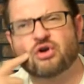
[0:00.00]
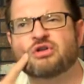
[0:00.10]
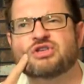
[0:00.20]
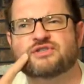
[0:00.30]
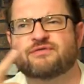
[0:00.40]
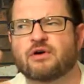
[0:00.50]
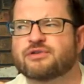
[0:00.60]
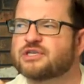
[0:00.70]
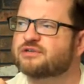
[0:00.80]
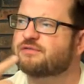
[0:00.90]
the Earth is
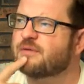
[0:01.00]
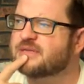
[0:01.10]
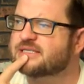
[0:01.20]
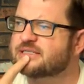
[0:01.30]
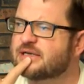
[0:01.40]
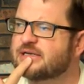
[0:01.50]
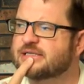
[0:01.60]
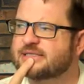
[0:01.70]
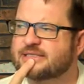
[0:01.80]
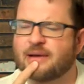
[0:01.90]
farthest from the sun
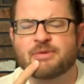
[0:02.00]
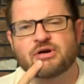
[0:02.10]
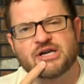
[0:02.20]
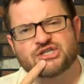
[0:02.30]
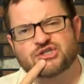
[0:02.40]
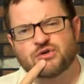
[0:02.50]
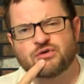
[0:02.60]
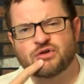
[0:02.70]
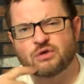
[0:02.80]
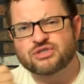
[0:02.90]
in summer, and it's
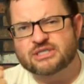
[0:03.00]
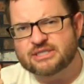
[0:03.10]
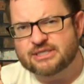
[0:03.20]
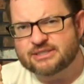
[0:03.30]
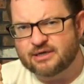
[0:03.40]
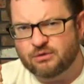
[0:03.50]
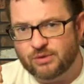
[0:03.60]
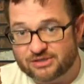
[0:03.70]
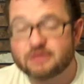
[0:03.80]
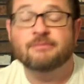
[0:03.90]
closest to the sun in
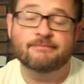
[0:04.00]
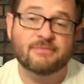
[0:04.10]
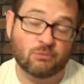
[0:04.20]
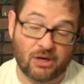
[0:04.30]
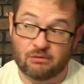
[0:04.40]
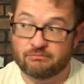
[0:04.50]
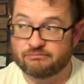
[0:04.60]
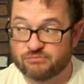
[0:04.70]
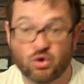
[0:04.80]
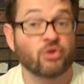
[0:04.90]
winter? Well,
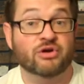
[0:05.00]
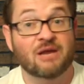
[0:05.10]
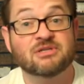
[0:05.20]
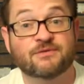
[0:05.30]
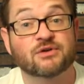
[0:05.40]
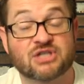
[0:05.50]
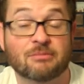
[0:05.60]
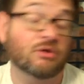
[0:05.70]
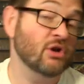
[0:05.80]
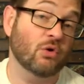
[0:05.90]
Northern Hemisphere
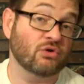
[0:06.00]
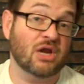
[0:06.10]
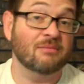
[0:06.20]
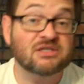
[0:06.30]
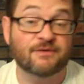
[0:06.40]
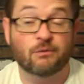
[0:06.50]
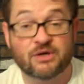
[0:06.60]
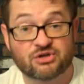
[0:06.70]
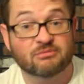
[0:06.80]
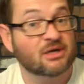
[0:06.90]
summer and Northern Hemisphere
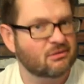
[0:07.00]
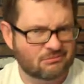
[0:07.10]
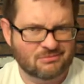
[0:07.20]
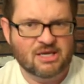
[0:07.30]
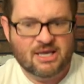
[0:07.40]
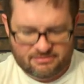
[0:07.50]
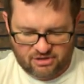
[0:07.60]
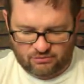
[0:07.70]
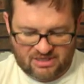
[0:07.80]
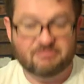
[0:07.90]
winter, but
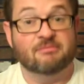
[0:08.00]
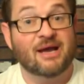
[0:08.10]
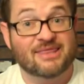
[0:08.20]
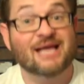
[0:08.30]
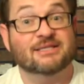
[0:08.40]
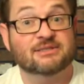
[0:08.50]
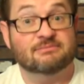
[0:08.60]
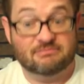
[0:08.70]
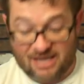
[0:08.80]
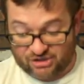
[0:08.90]
you know, keep in mind
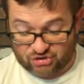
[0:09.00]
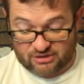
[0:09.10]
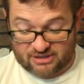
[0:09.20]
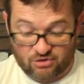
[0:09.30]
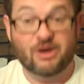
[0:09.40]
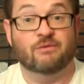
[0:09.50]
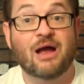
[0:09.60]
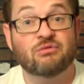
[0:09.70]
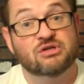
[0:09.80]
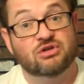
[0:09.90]
that's actually the other way
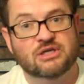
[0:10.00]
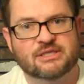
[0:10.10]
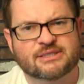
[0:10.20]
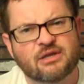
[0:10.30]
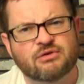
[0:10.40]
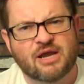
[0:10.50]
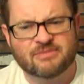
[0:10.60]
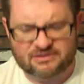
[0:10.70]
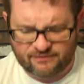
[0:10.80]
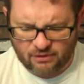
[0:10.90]
around in the, in the, southern
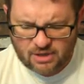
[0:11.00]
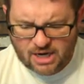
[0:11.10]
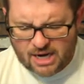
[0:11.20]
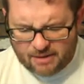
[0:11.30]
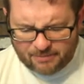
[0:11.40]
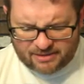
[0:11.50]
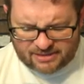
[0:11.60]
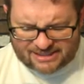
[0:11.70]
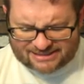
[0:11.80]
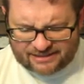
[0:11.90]
hemisphere.
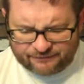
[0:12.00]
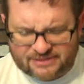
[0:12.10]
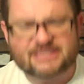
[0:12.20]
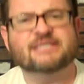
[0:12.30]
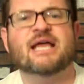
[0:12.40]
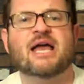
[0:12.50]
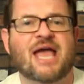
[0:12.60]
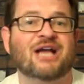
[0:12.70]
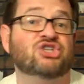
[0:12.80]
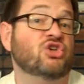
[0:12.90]
But this difference is not
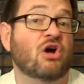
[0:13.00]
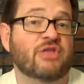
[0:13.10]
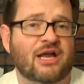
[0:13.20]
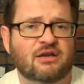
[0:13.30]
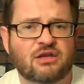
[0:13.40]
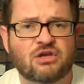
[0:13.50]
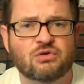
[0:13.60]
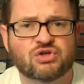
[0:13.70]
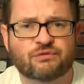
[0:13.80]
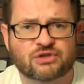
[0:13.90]
actually all that
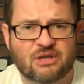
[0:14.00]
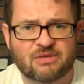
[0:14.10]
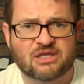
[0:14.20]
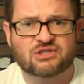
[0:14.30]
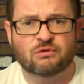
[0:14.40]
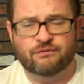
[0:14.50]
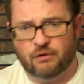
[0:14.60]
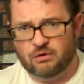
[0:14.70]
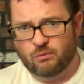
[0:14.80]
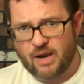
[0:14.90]
huge for something that's so
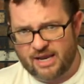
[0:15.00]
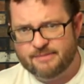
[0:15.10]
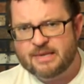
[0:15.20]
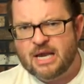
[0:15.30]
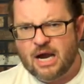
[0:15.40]
far away.